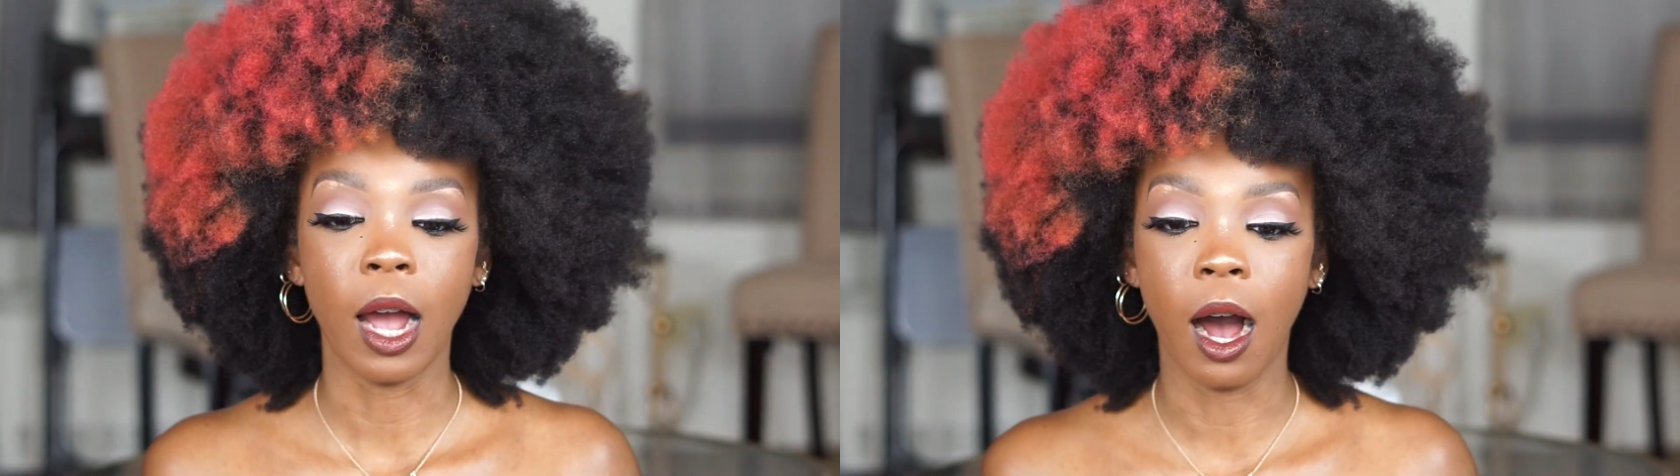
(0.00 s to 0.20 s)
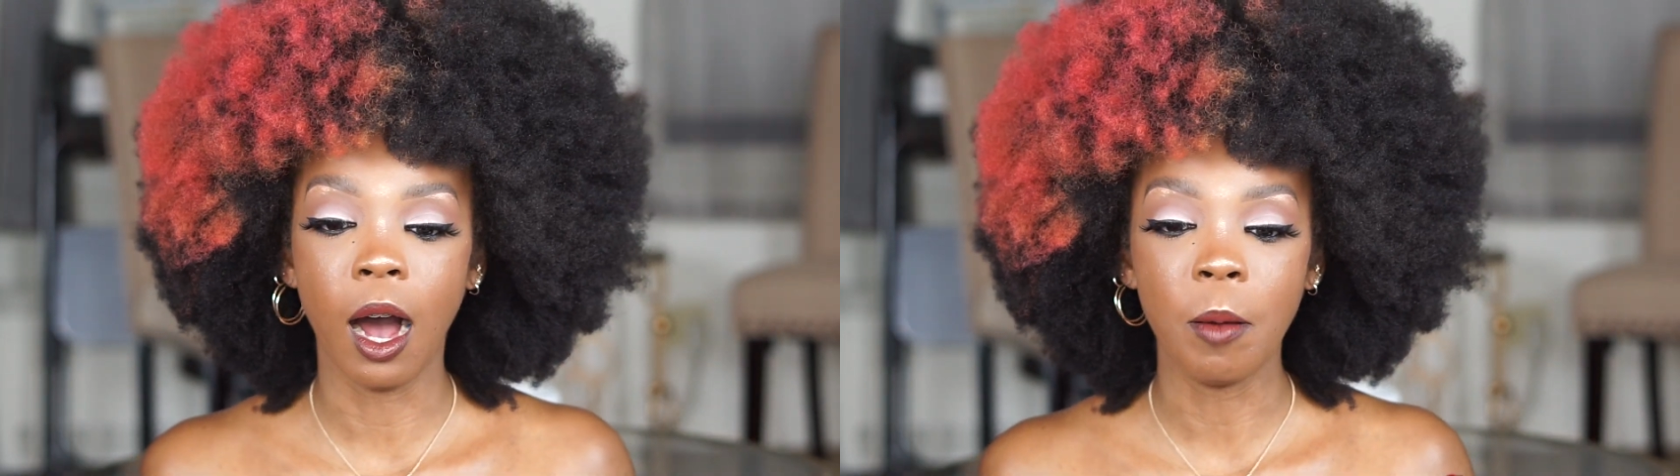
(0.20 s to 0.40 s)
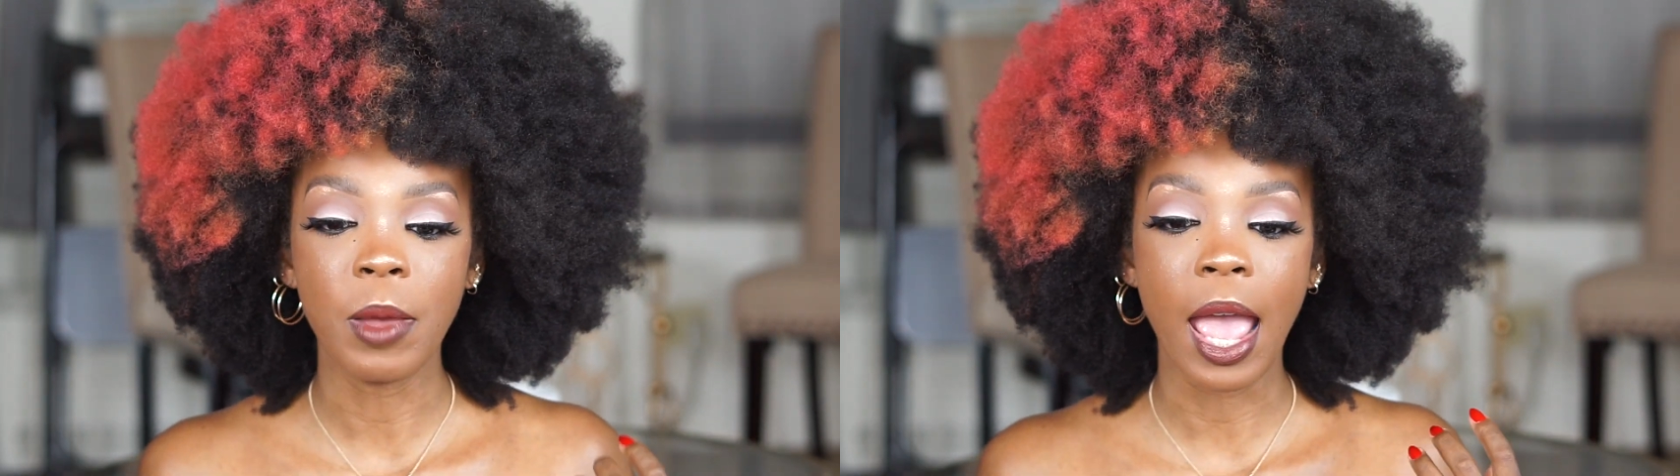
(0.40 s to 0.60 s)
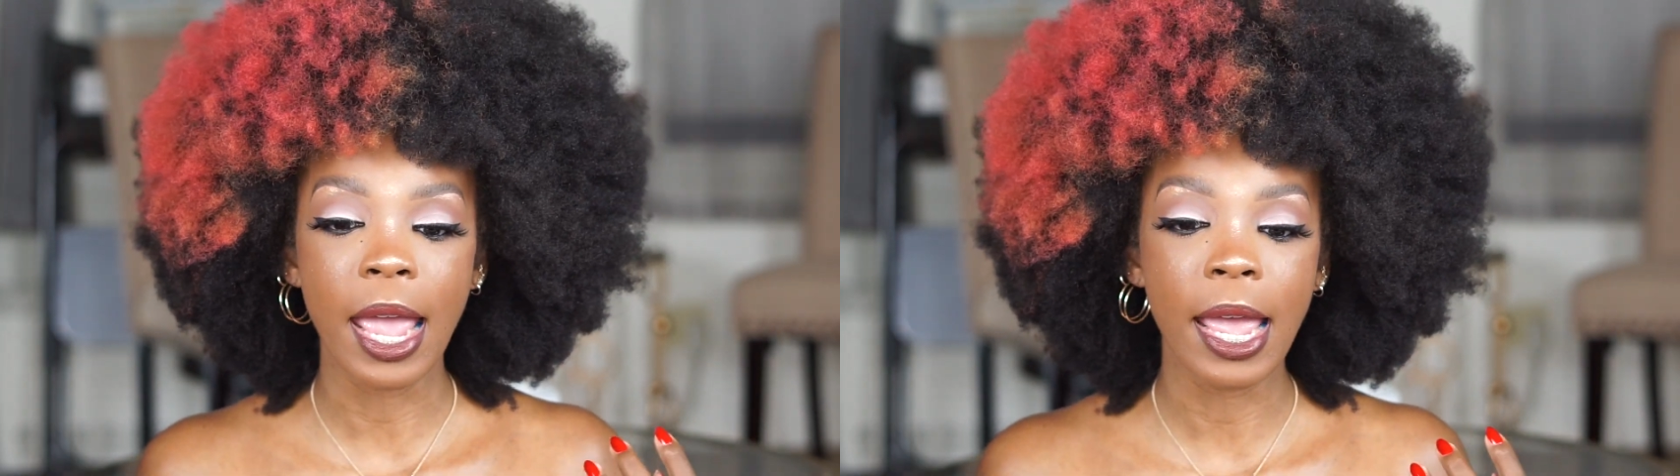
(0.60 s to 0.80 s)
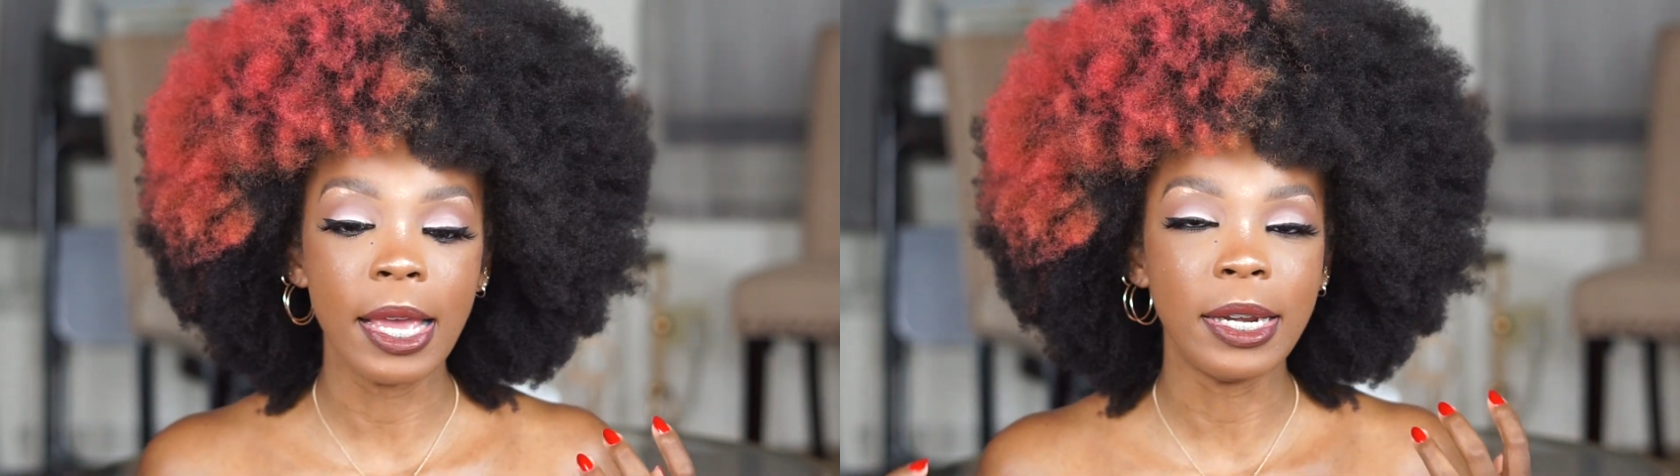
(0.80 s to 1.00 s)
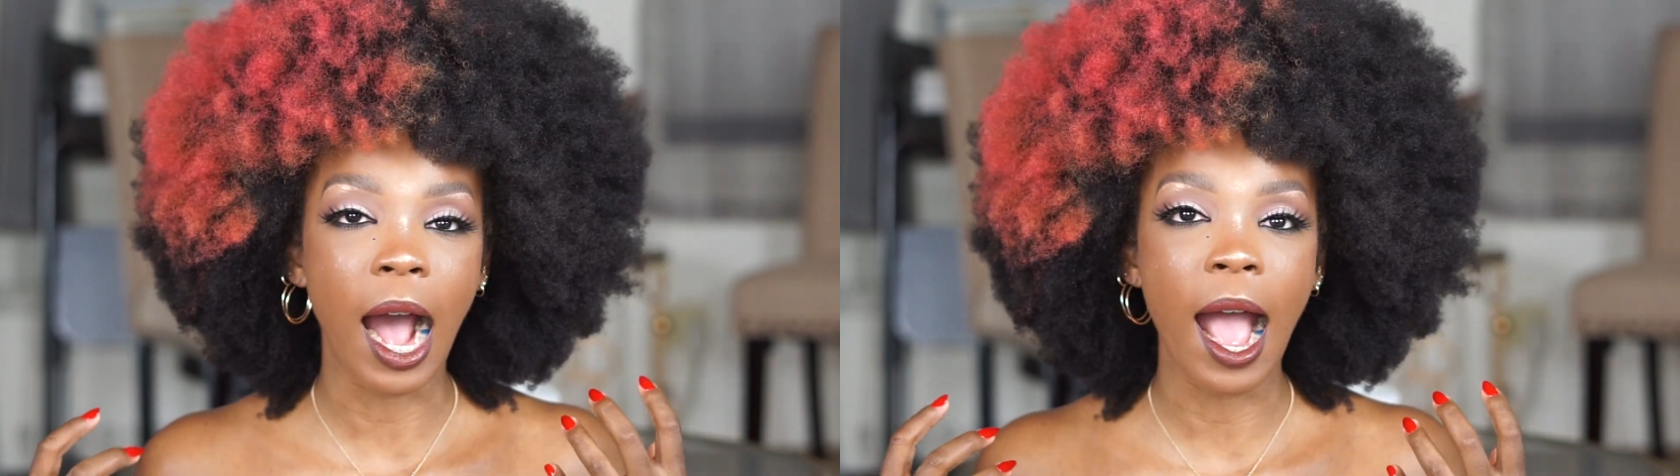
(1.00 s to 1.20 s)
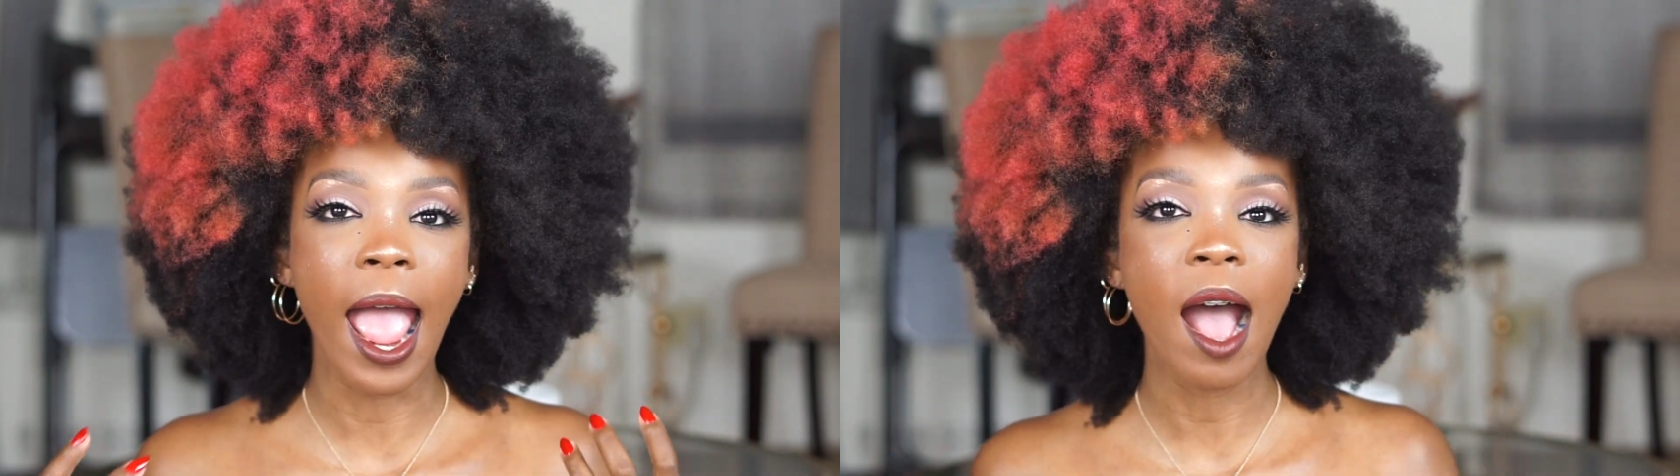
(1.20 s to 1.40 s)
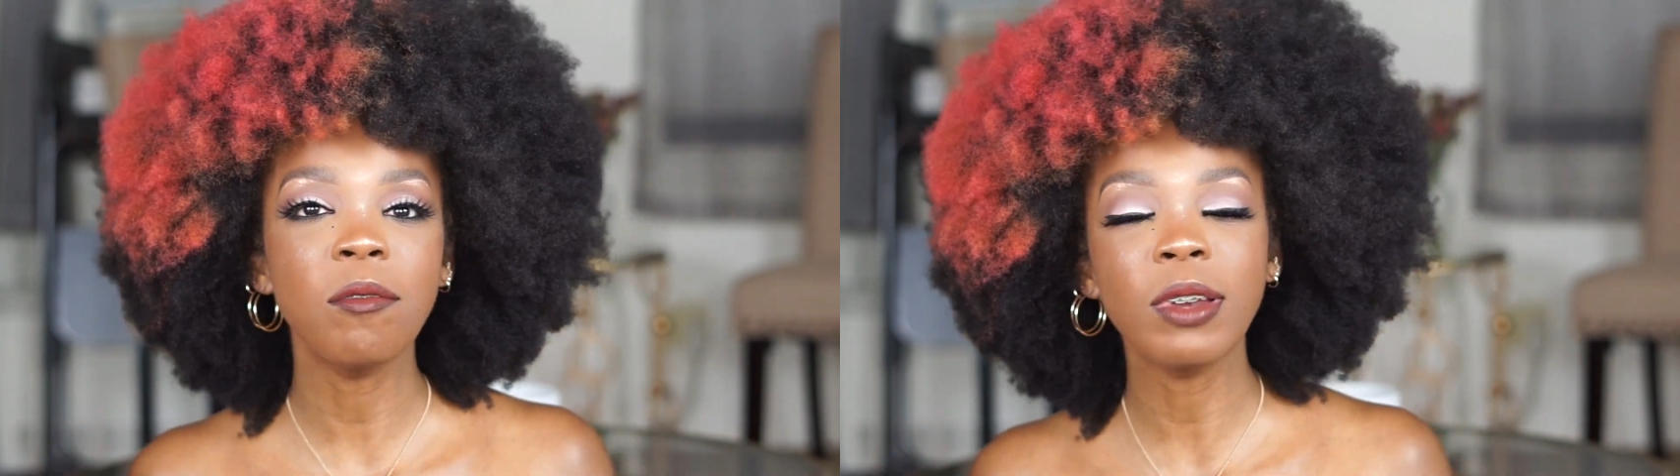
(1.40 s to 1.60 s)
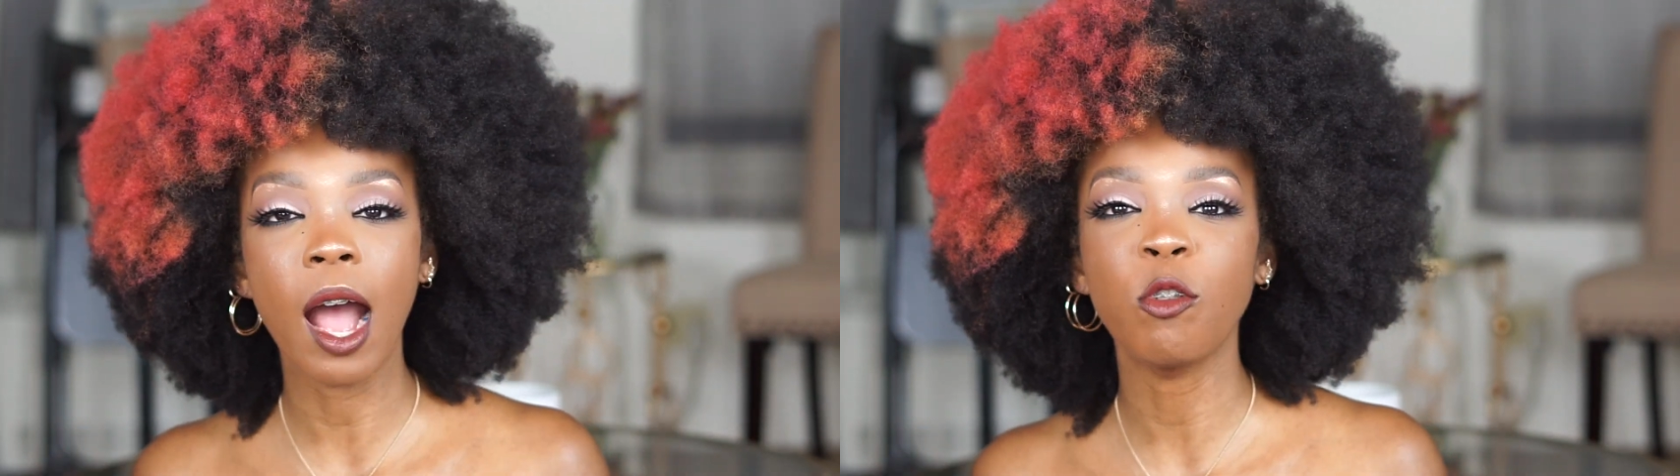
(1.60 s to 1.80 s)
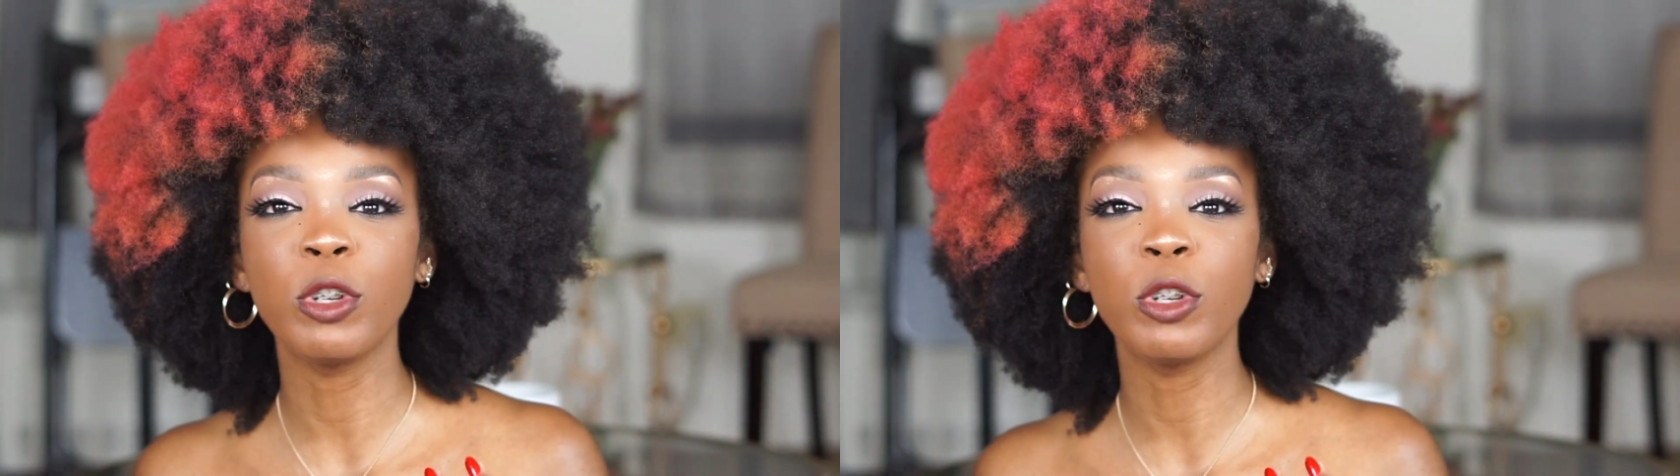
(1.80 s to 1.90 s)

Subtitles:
And I have not